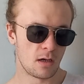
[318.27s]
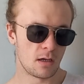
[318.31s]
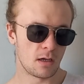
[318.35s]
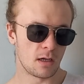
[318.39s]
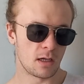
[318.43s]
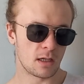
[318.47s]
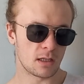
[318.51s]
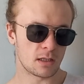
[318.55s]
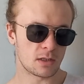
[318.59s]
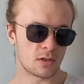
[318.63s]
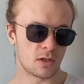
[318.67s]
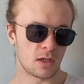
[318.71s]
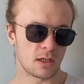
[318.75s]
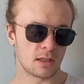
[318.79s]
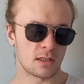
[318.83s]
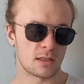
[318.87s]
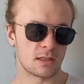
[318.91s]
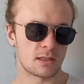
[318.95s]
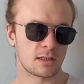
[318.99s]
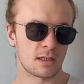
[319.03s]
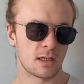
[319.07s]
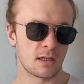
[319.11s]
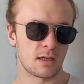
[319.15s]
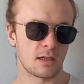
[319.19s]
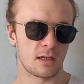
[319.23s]
extracted,
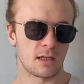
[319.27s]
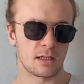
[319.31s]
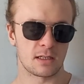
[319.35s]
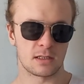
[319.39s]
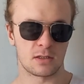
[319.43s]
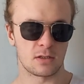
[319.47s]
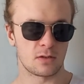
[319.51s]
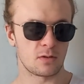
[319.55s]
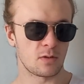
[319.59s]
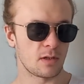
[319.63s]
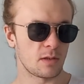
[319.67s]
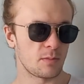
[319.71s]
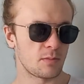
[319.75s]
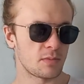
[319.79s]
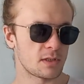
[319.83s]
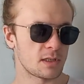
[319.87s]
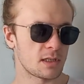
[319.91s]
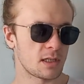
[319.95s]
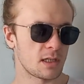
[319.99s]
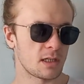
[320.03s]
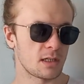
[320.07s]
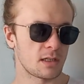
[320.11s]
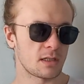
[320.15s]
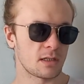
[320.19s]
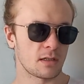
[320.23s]
standardized to
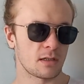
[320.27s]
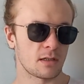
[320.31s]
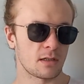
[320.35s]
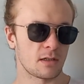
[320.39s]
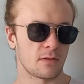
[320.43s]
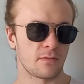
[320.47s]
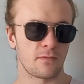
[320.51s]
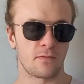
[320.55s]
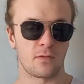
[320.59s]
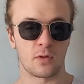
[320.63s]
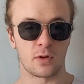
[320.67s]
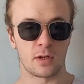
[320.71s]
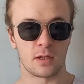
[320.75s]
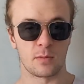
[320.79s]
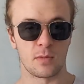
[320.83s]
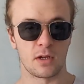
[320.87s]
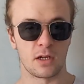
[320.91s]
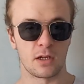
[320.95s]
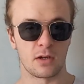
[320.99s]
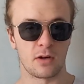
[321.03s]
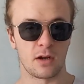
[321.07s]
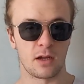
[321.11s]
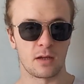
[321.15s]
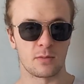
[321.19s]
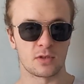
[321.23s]
20%, 40
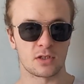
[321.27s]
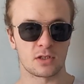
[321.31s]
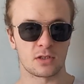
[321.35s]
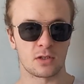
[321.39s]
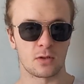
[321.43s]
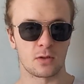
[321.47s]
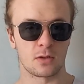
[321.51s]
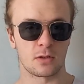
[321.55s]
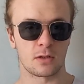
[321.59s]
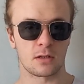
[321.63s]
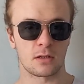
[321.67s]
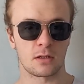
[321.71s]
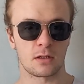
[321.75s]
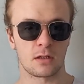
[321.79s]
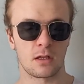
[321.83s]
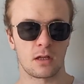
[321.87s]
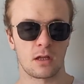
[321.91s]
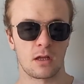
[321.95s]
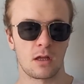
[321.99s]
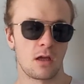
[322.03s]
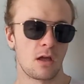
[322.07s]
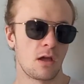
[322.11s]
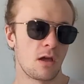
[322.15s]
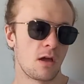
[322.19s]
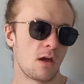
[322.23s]
milligrams total.
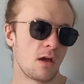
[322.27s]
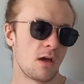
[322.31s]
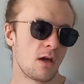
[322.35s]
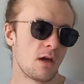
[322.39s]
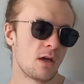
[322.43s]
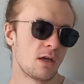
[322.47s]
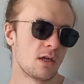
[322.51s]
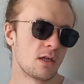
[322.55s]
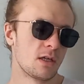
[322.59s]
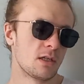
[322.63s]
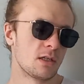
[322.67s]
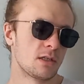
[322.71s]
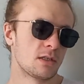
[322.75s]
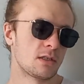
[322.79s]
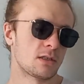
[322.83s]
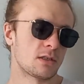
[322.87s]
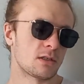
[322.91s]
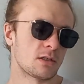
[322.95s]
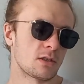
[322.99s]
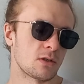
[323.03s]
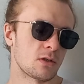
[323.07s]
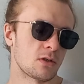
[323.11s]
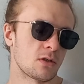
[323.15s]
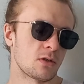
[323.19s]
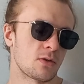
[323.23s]

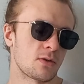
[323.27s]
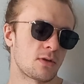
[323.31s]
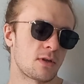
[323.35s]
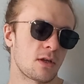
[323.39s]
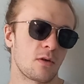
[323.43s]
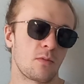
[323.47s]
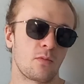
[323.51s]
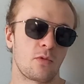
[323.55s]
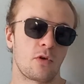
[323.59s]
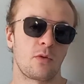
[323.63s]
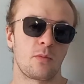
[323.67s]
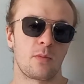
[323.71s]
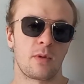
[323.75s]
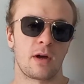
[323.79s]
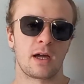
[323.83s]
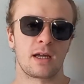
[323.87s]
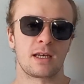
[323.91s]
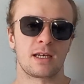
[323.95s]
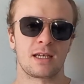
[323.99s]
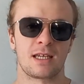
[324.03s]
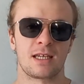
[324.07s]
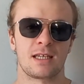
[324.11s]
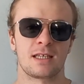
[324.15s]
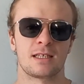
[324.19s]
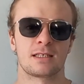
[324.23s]
So
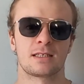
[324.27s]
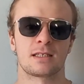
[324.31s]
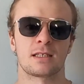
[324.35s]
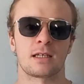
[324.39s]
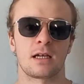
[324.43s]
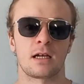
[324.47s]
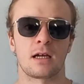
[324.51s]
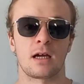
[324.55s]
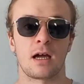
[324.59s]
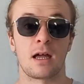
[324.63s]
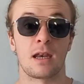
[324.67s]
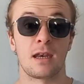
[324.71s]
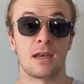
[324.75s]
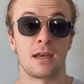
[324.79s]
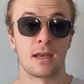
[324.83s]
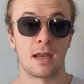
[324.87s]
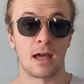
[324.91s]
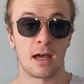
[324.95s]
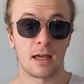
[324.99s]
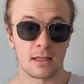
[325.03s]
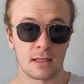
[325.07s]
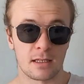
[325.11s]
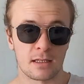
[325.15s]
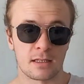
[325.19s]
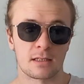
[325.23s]
theobromine is
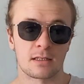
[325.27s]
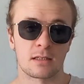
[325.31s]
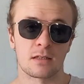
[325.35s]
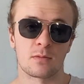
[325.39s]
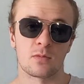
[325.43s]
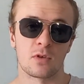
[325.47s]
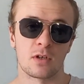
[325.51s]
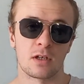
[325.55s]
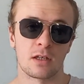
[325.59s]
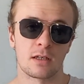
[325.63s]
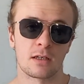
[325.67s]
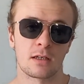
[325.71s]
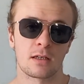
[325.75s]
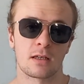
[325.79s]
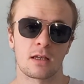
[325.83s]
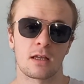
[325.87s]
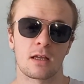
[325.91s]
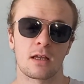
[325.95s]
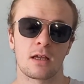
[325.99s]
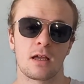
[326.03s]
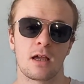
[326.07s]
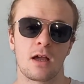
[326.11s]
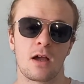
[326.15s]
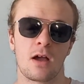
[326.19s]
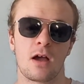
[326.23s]
another stimulant.
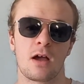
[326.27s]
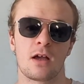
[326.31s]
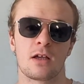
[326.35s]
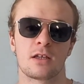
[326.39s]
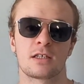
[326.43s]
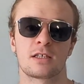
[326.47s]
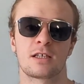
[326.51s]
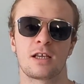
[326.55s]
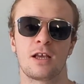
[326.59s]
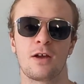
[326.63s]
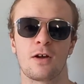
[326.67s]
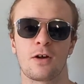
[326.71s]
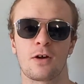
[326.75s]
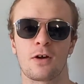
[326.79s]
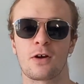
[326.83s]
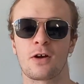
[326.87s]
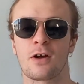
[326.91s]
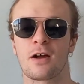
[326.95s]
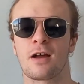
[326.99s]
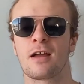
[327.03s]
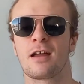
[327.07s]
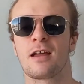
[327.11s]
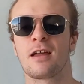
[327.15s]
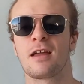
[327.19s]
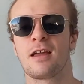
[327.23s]
So
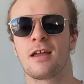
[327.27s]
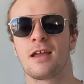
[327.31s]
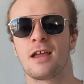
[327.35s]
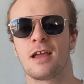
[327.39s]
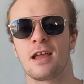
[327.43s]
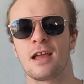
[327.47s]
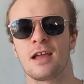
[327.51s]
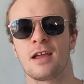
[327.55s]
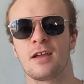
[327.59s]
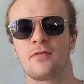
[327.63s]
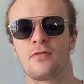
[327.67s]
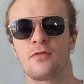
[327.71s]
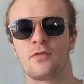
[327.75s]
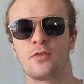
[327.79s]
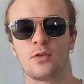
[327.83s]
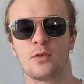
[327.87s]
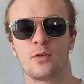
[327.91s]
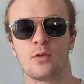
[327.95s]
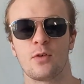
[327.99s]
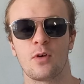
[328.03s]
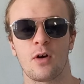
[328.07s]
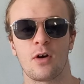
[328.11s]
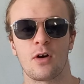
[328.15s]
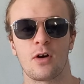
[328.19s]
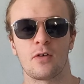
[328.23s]
if
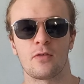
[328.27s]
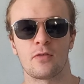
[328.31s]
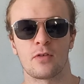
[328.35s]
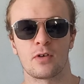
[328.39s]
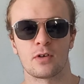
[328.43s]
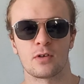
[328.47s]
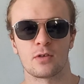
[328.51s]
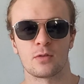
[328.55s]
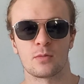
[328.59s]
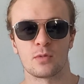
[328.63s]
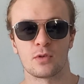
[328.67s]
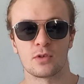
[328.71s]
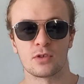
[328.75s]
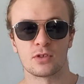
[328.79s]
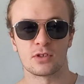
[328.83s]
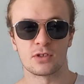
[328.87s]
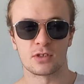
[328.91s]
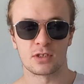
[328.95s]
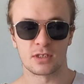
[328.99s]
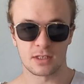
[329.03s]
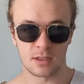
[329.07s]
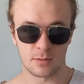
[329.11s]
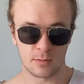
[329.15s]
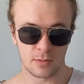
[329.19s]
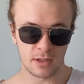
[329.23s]
you are vulnerable to
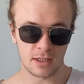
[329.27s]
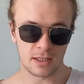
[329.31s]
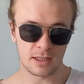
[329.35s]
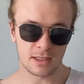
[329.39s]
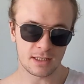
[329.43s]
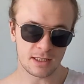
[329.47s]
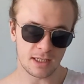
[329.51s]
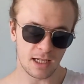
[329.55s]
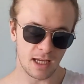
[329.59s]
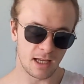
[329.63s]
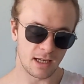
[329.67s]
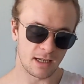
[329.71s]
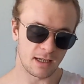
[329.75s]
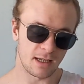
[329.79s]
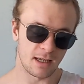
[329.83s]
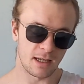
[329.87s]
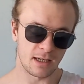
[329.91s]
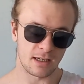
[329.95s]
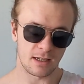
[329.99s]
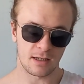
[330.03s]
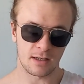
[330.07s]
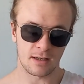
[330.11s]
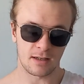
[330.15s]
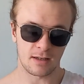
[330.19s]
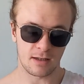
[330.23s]
stimulants and
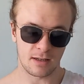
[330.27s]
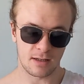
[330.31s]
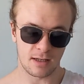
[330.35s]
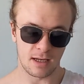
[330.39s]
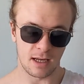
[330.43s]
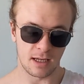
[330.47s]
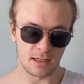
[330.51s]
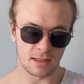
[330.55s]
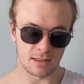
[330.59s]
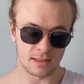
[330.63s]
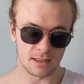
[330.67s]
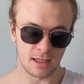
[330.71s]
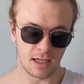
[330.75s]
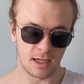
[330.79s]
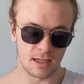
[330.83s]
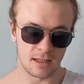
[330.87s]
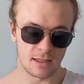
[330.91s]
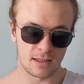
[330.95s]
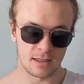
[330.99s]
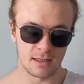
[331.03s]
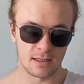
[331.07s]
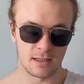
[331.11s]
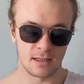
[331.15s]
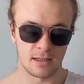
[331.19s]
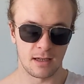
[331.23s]
get
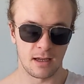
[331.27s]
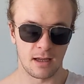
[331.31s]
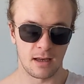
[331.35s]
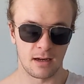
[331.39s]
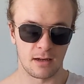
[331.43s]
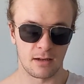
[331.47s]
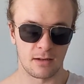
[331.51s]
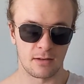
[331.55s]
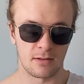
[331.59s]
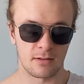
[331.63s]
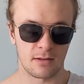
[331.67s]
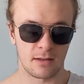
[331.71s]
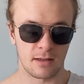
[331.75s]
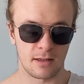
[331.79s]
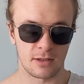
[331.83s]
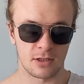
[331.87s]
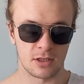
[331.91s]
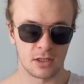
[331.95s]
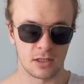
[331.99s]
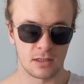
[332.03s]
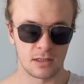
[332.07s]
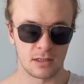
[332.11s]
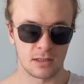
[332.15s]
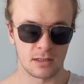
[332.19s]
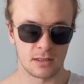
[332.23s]
anxiety and
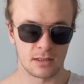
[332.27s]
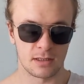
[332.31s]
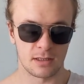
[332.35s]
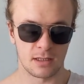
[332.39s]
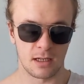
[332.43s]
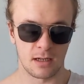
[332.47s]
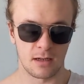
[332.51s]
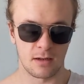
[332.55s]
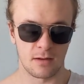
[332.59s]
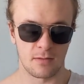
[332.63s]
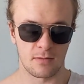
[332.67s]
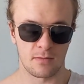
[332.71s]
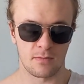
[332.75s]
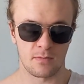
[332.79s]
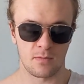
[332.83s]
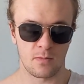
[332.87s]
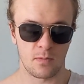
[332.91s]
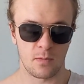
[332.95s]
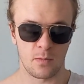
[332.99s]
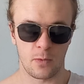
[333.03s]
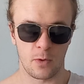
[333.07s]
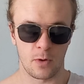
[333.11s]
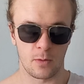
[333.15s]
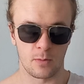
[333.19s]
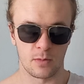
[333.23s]
jitters and
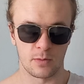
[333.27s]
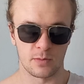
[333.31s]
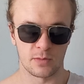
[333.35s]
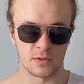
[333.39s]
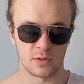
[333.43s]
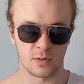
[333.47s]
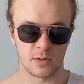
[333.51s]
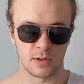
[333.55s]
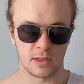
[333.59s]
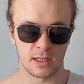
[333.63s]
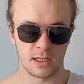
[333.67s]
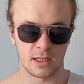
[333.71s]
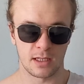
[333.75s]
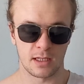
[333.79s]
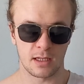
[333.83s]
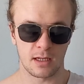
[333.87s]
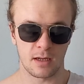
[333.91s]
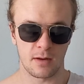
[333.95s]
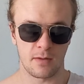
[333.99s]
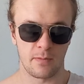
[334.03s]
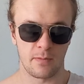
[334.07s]
problems with it,